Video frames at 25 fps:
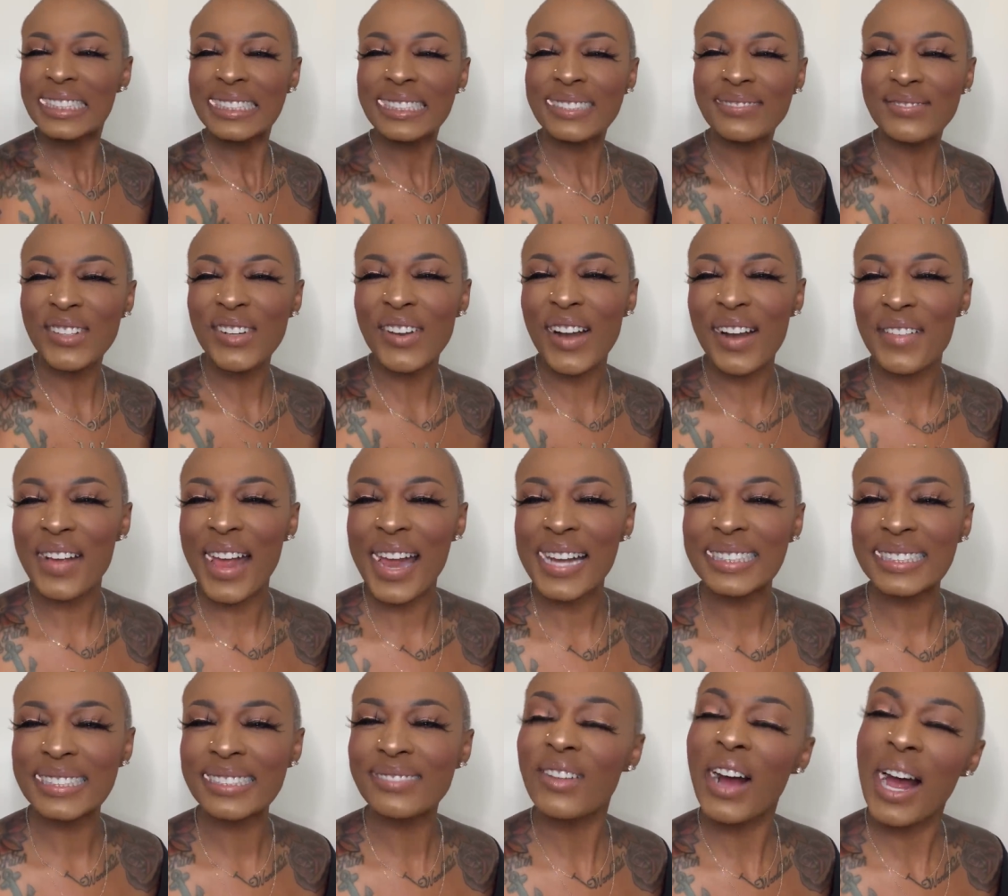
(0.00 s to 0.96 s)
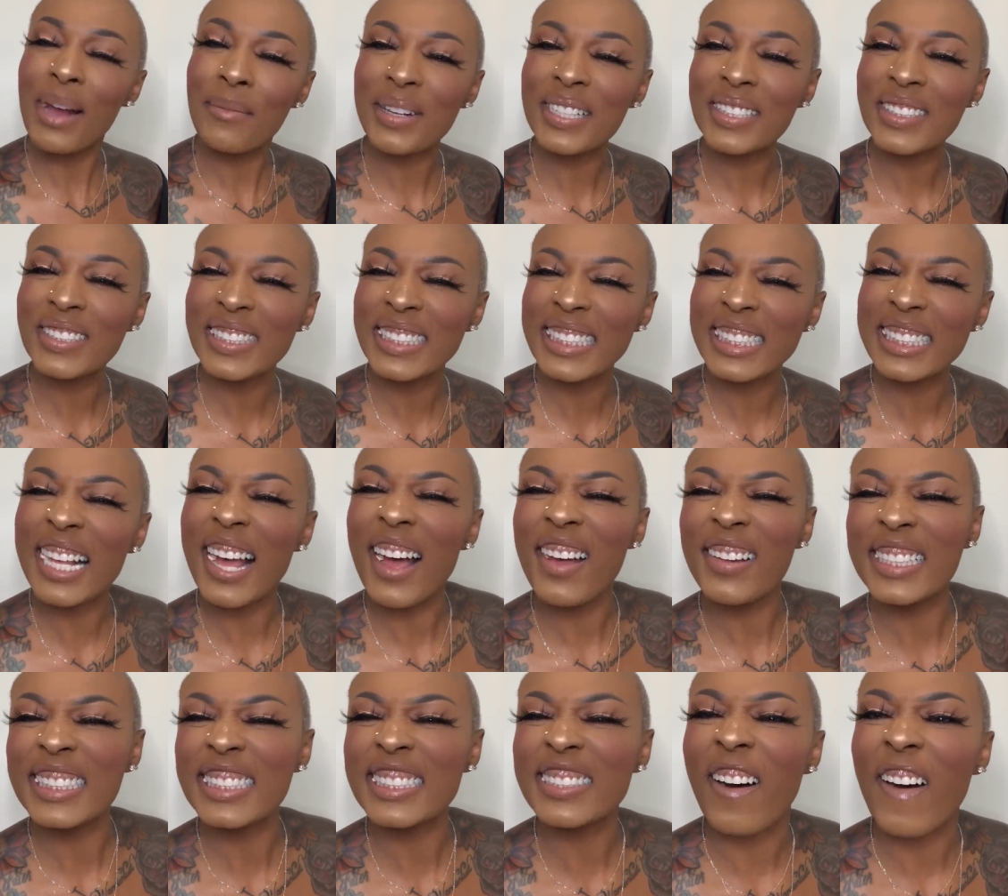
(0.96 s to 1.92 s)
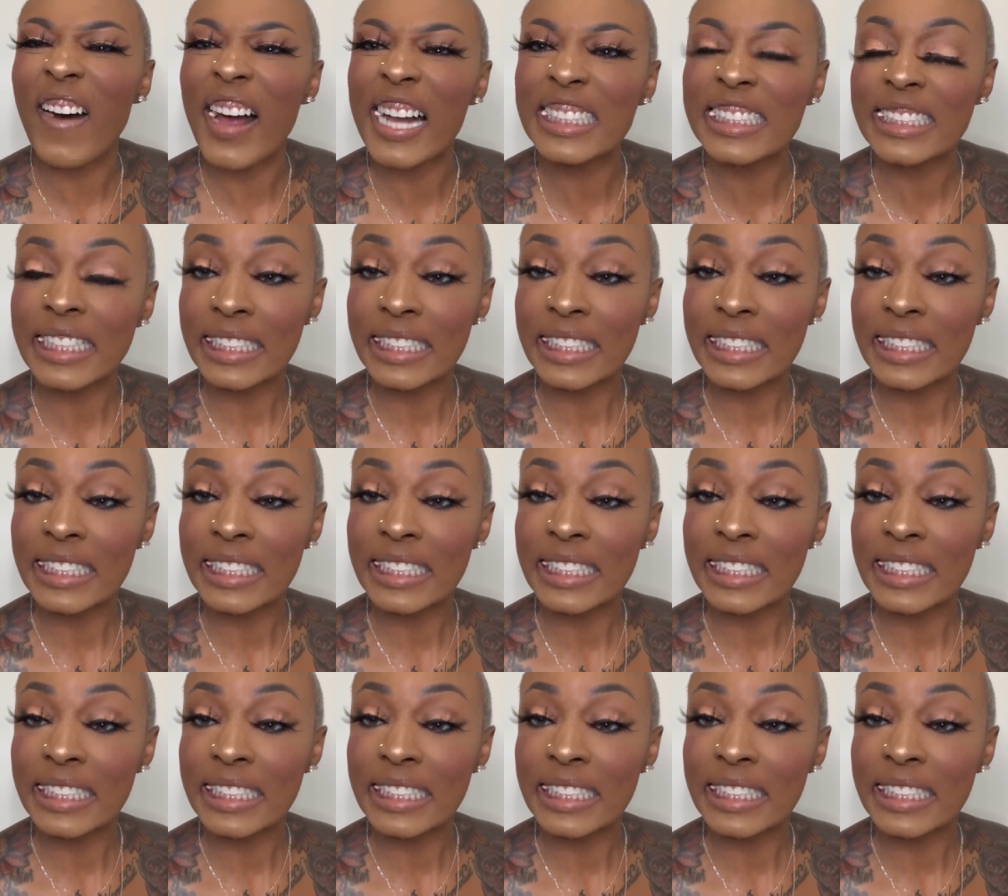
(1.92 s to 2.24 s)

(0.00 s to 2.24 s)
Be right back. Why am I chewing this gum this hard?